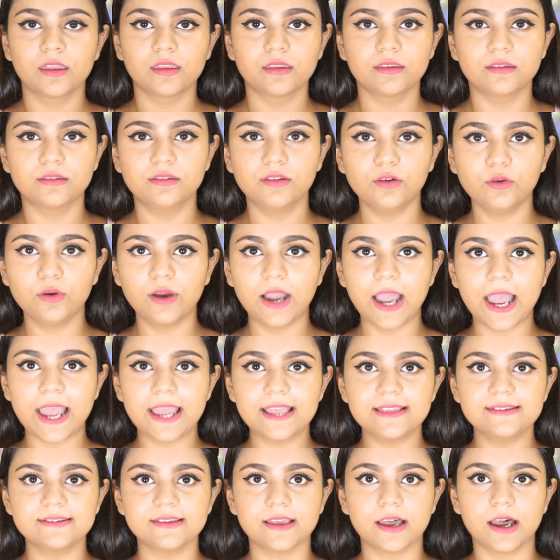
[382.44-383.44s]
So
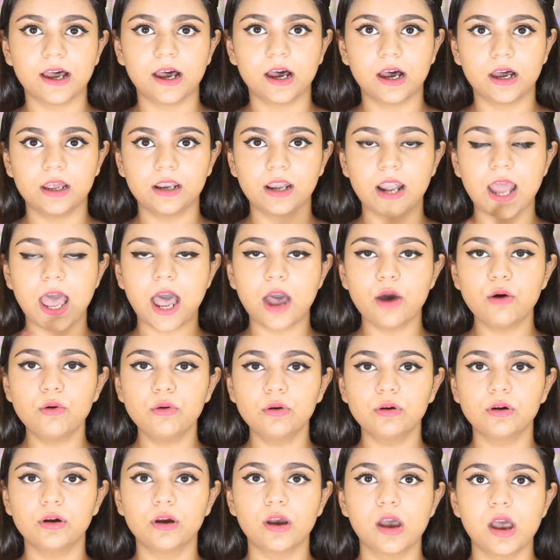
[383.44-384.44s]
guys,
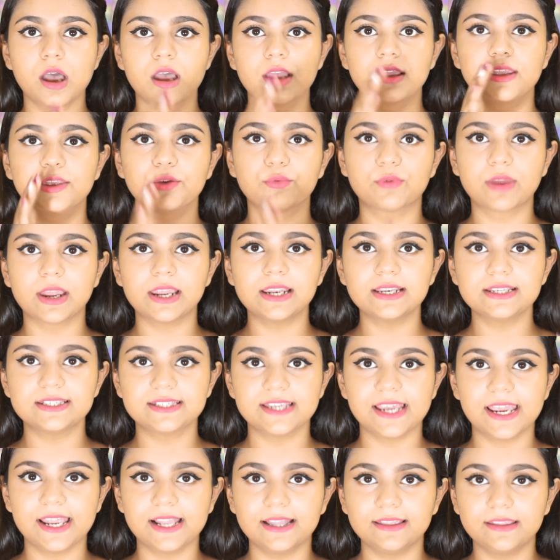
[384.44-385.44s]
now you can
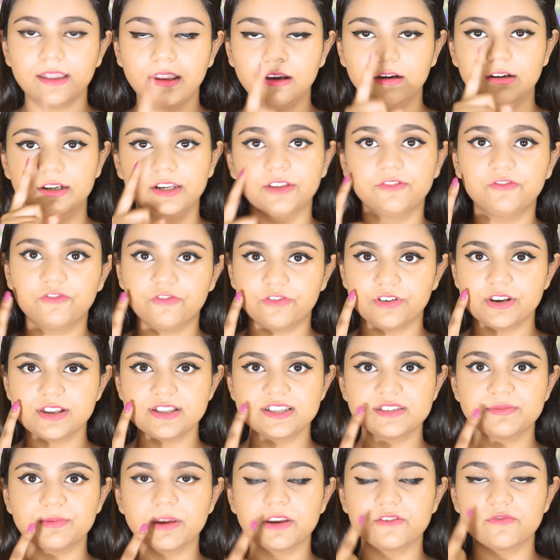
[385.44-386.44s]
tell the
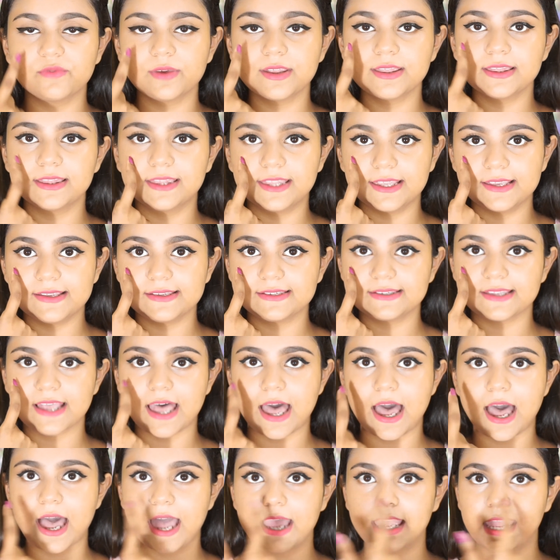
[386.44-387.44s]
difference between this
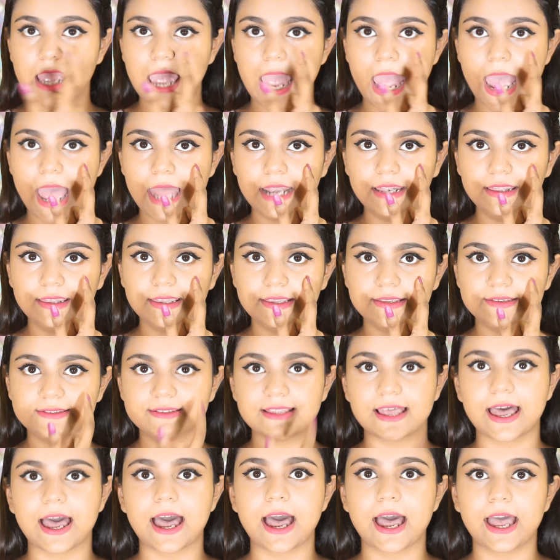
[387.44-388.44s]
eye and this
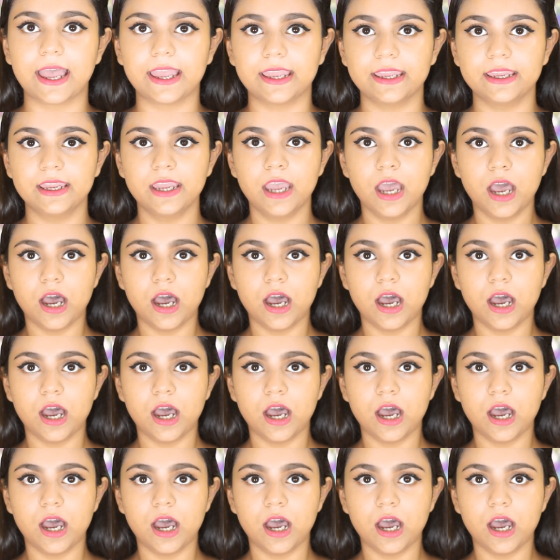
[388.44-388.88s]
eye.